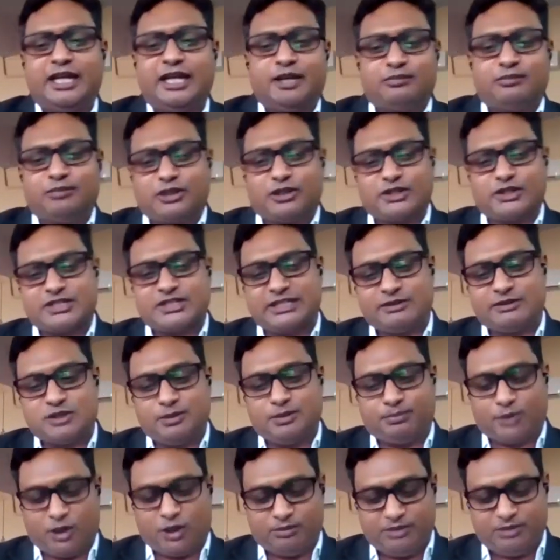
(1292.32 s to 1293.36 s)
because there was a
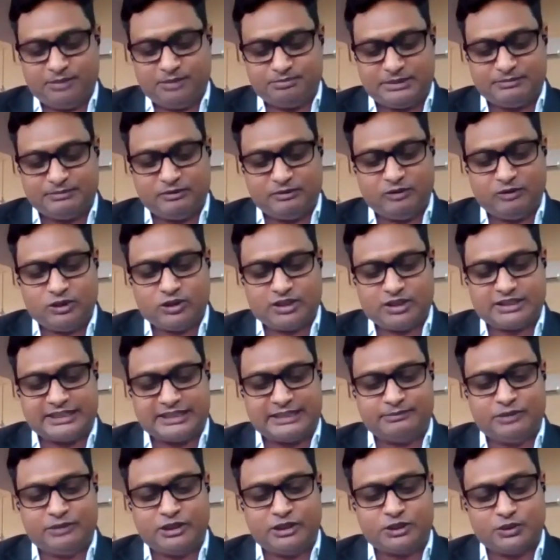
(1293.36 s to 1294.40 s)
problem, people were not
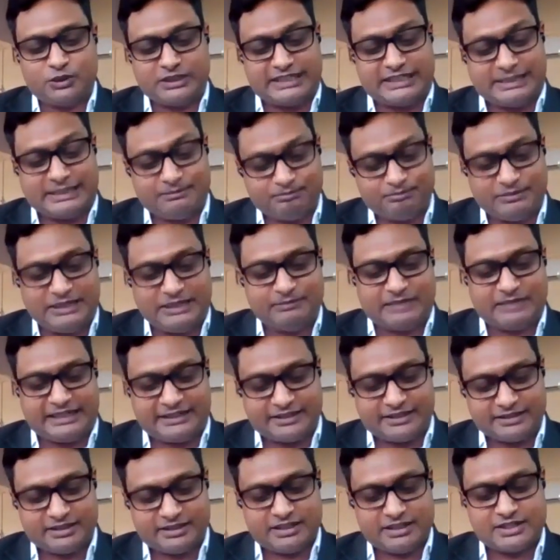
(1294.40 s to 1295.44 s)
able to implement
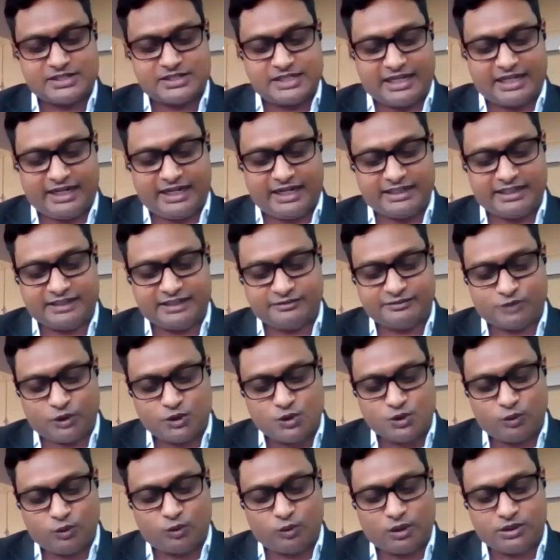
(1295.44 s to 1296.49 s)
this, and if
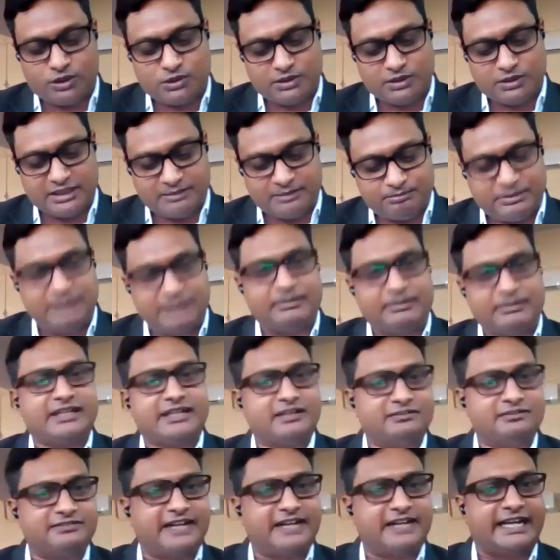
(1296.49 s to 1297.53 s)
those who want to implement
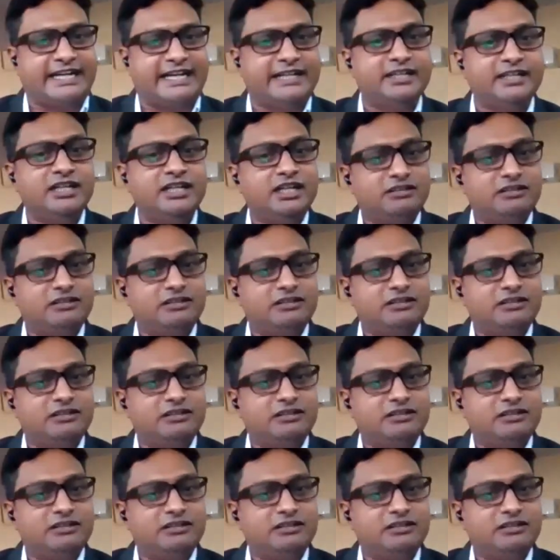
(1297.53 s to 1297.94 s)
and find,